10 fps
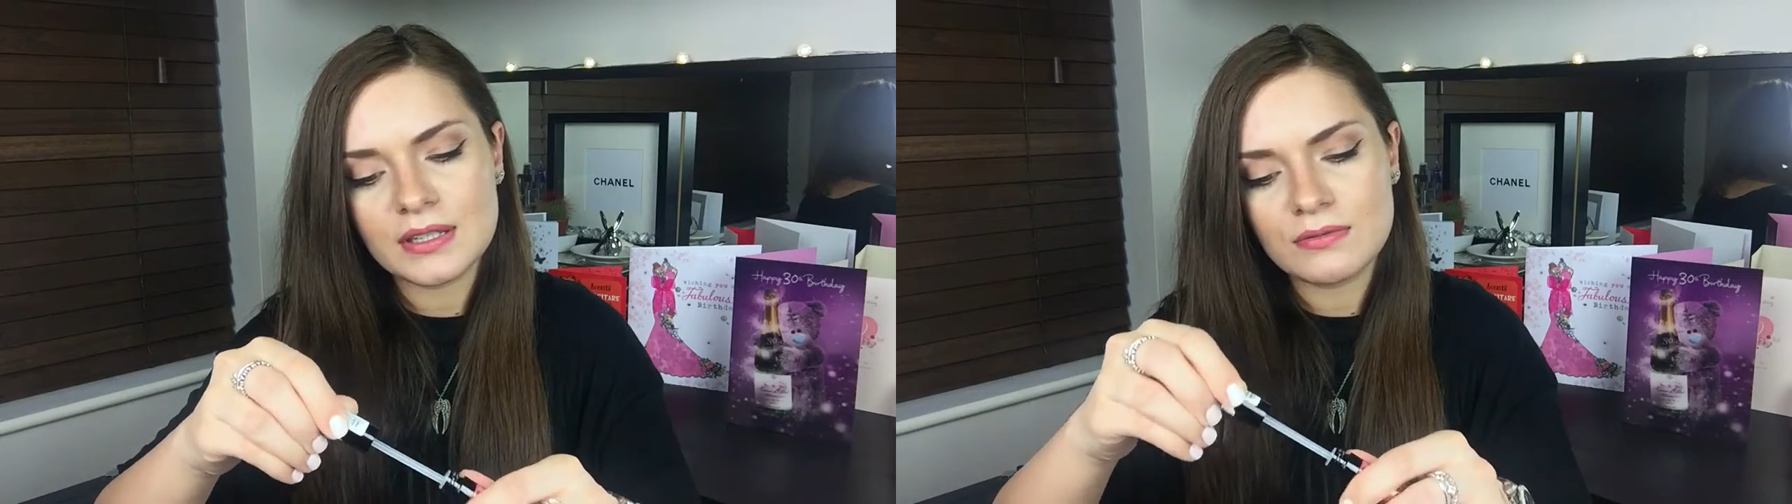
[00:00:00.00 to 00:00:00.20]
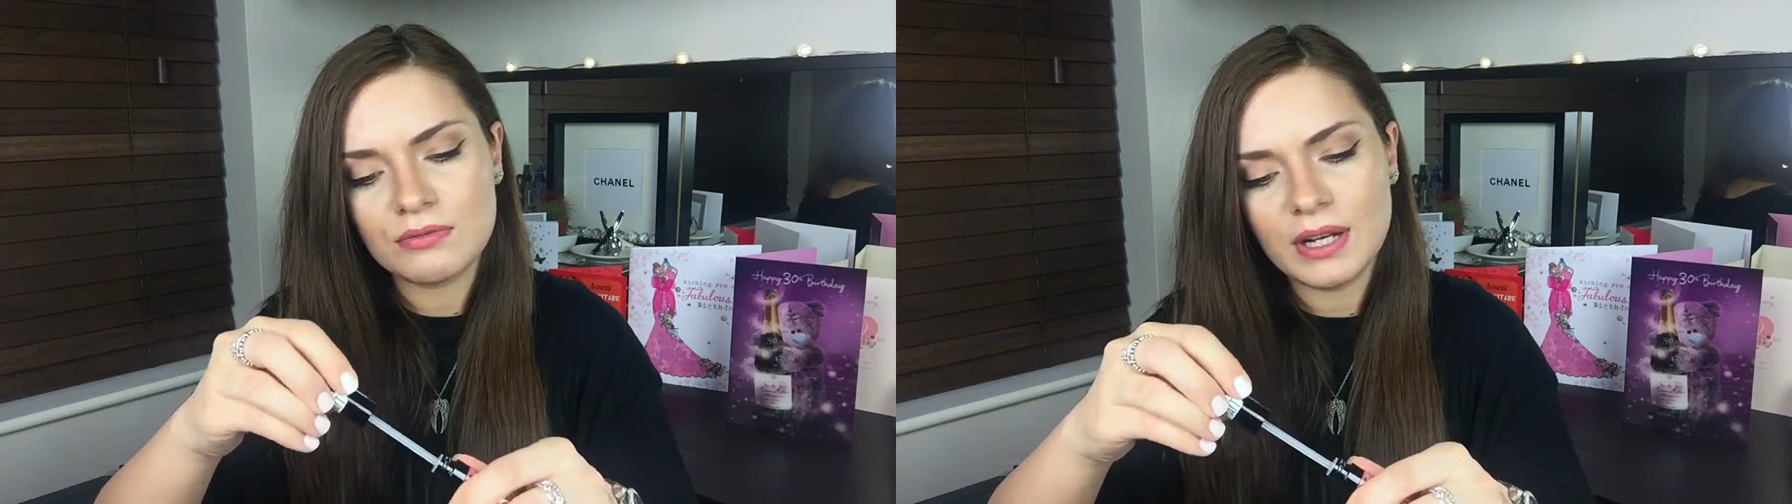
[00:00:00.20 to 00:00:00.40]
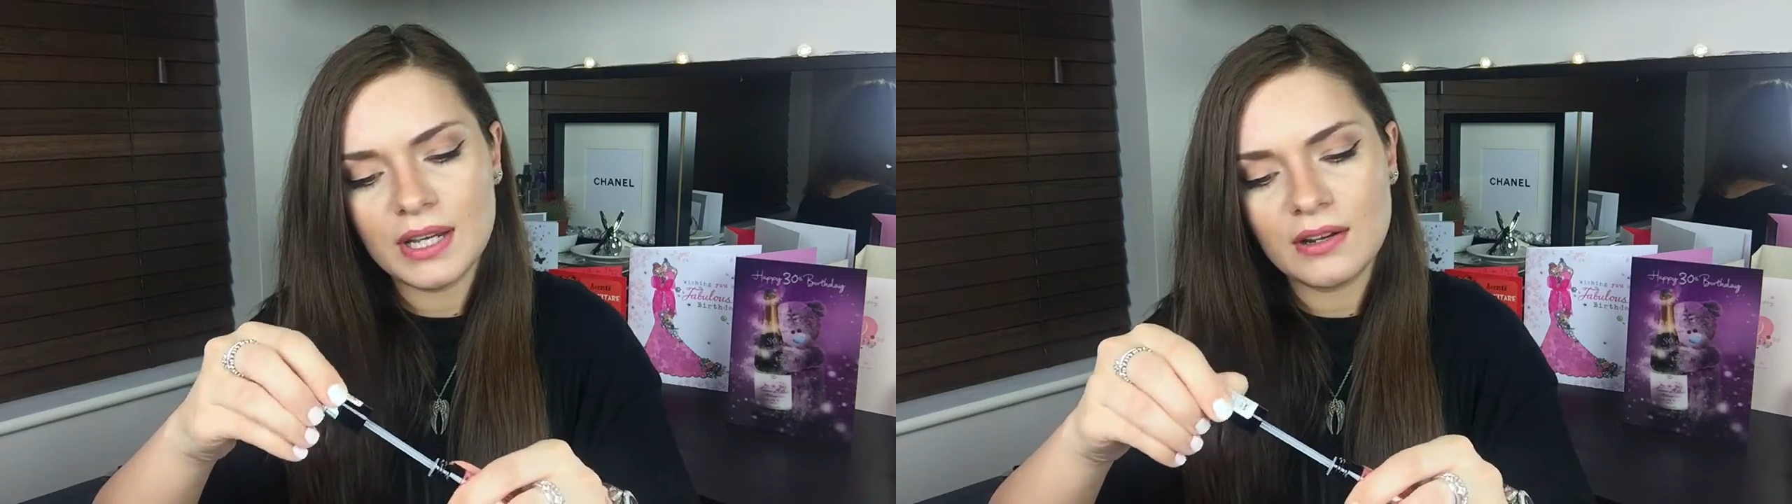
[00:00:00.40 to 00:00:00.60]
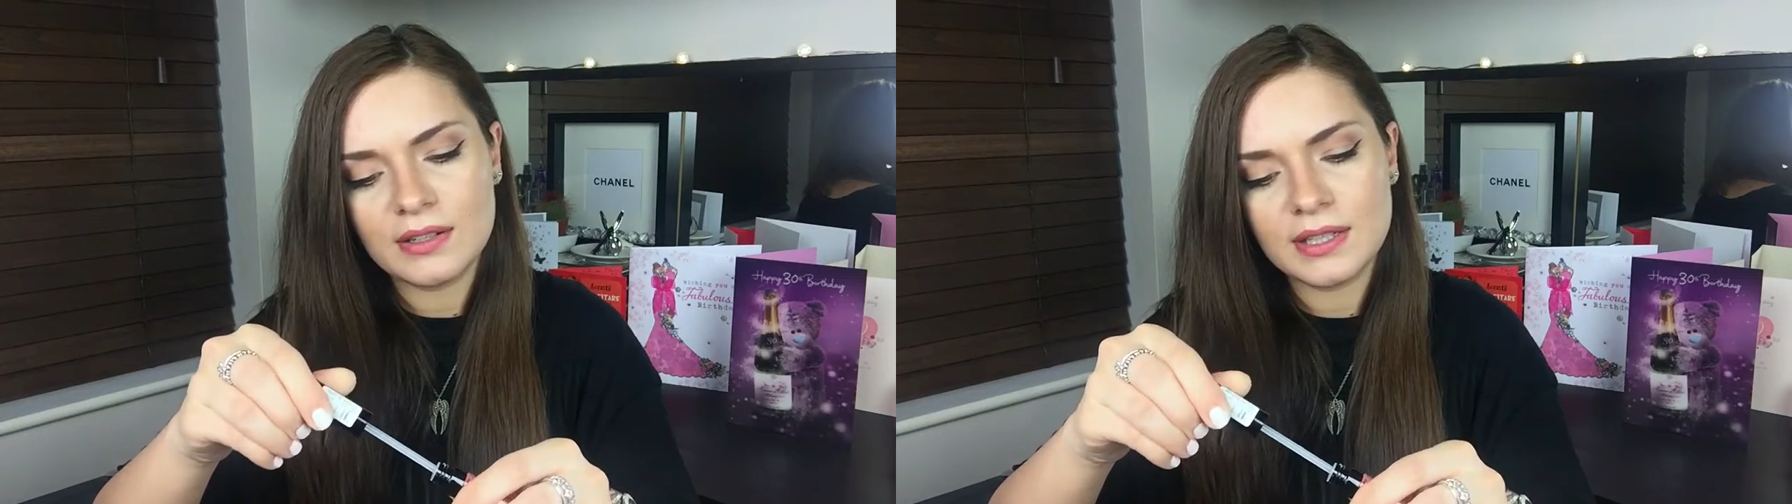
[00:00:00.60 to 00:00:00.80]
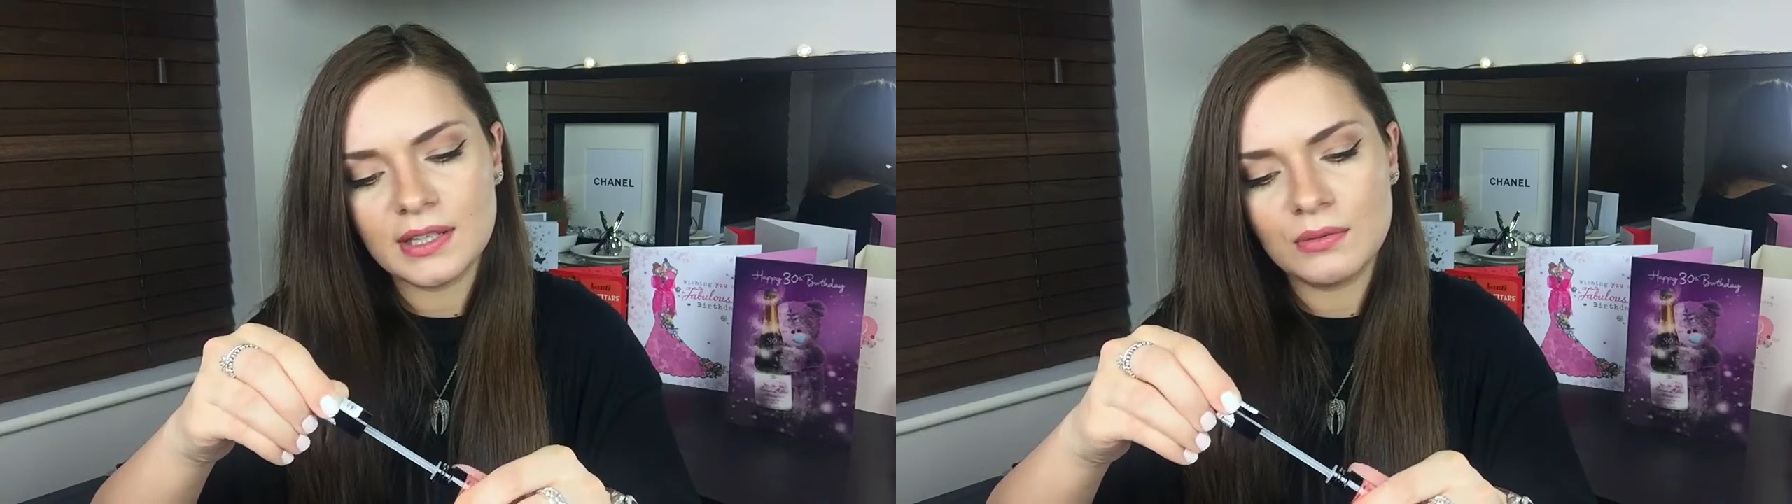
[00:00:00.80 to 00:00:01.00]
It's really
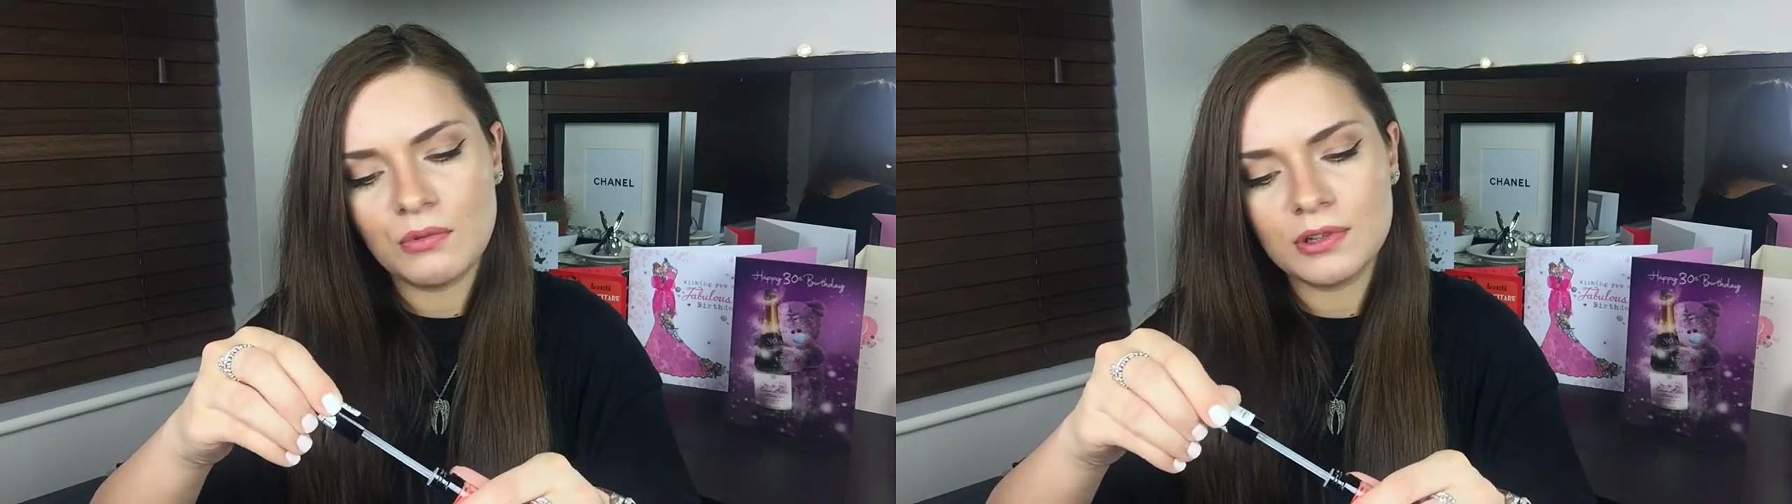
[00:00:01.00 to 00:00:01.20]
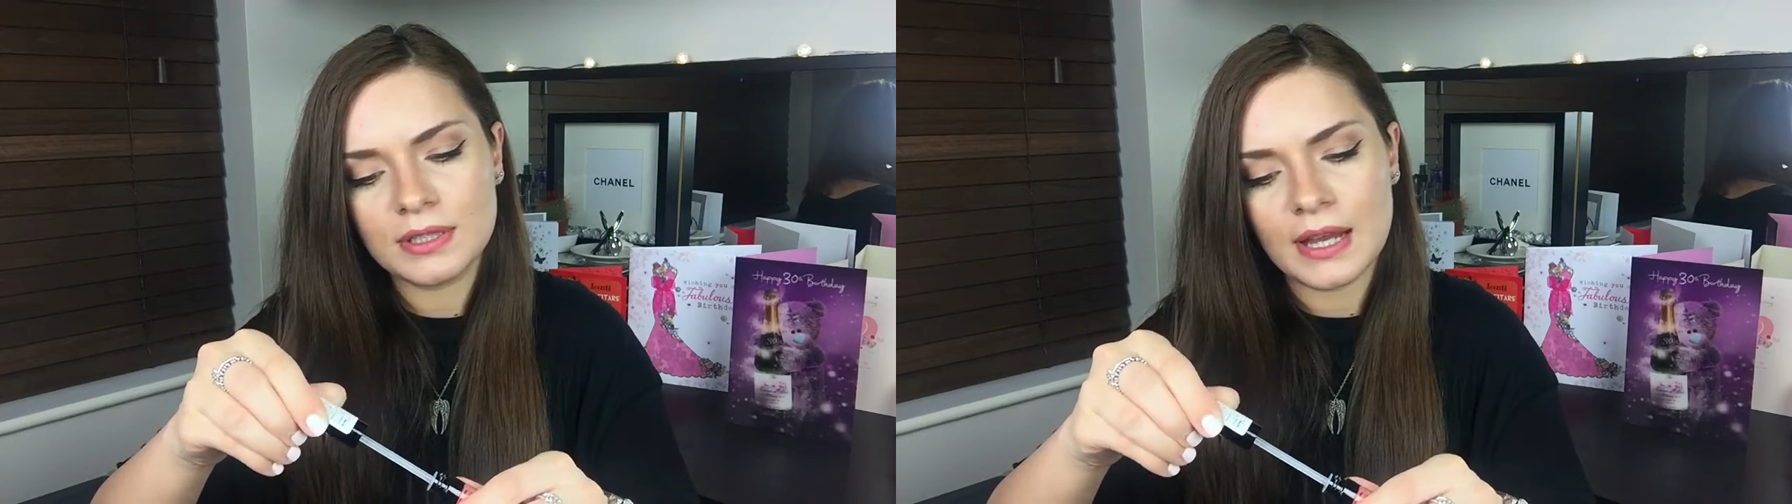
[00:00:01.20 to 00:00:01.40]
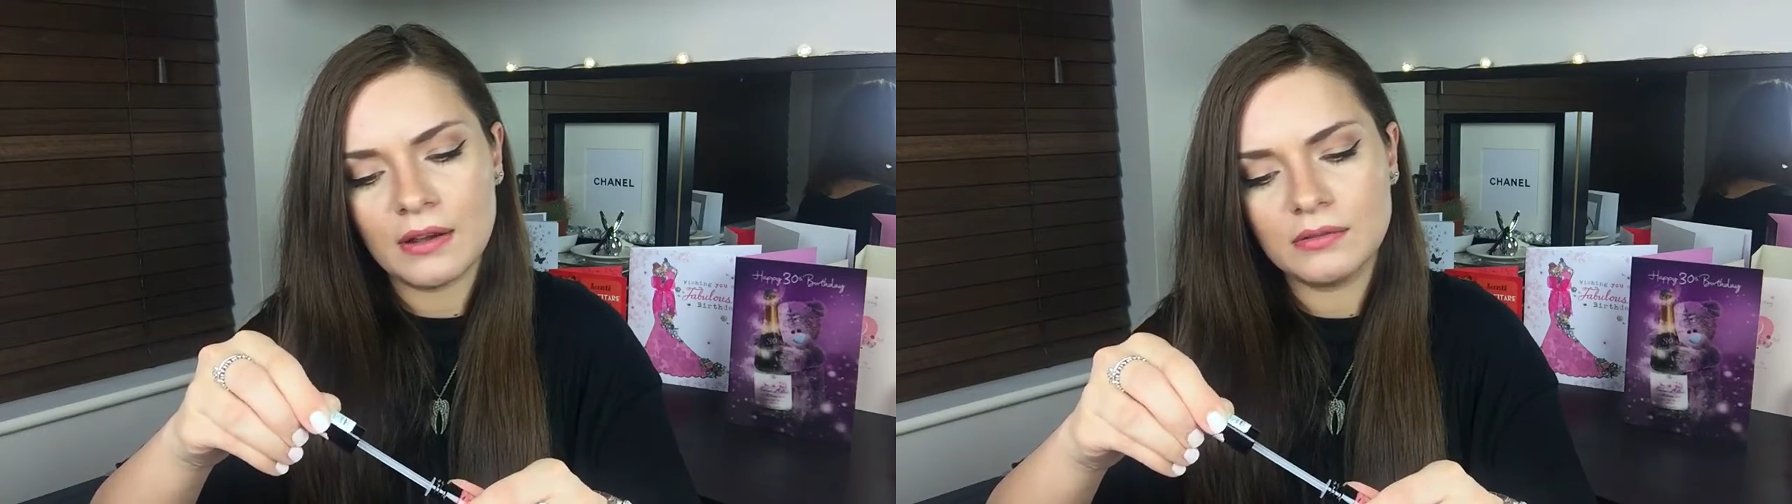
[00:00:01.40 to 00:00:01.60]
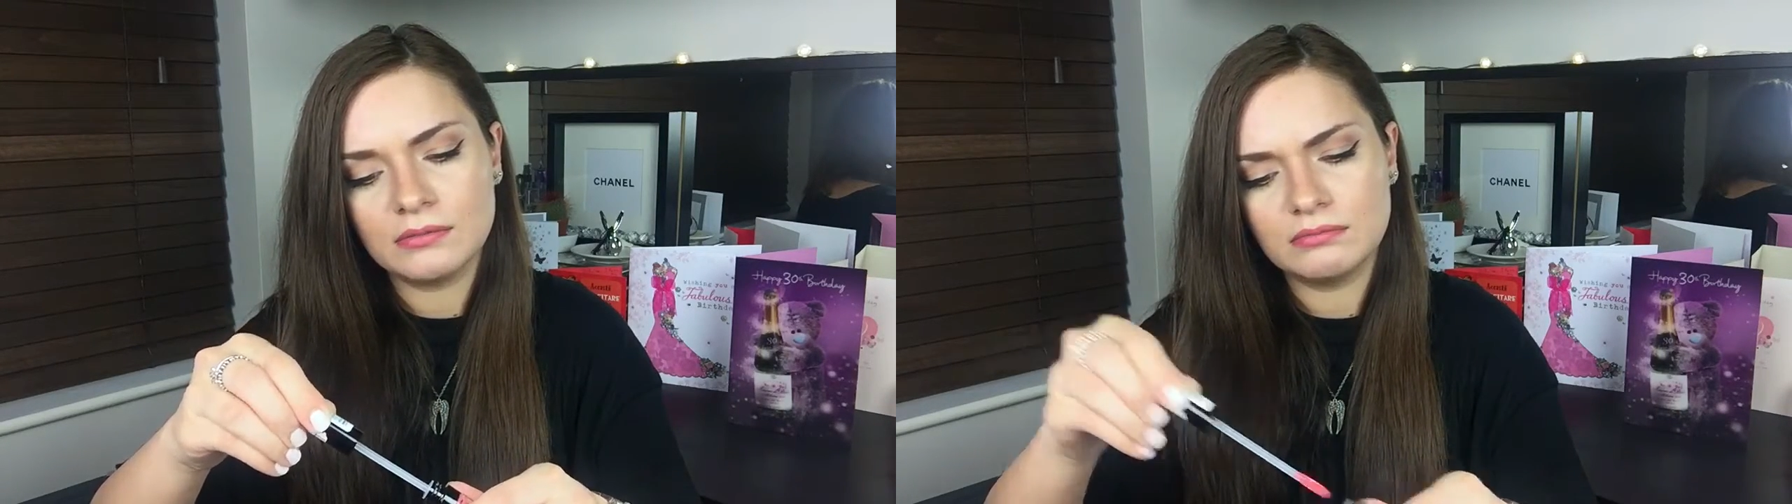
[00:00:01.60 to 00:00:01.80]
hard to get the wand out.